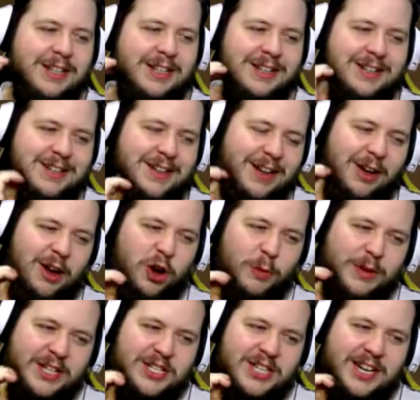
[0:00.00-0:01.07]
That
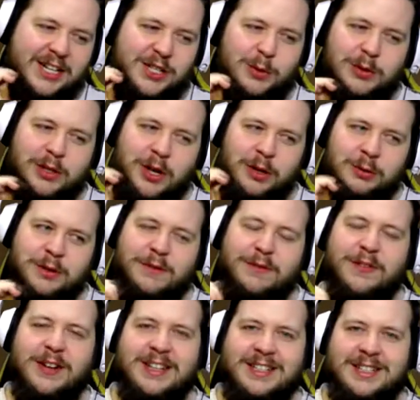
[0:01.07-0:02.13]
OBS takes too long to
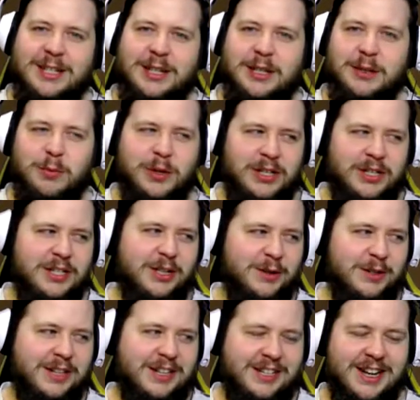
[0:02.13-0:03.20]
find the window
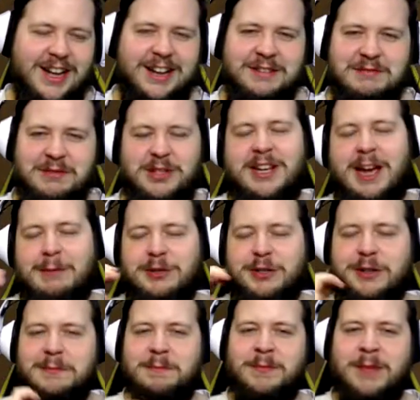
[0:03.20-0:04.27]
that it can't capture
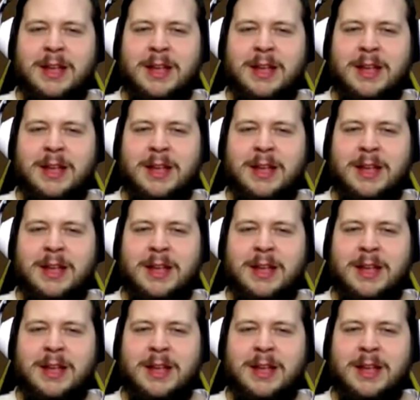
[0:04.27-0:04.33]
it.